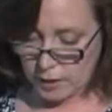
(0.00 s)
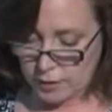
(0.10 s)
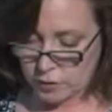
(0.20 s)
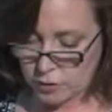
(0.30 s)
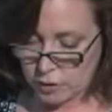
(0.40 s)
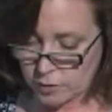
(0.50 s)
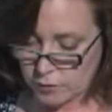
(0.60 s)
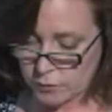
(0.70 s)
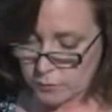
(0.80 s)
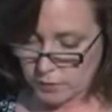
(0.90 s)
hired
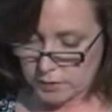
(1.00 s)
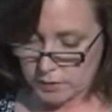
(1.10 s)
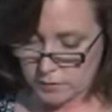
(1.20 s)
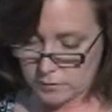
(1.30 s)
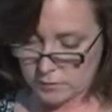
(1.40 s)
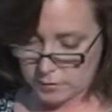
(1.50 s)
Charles Woodson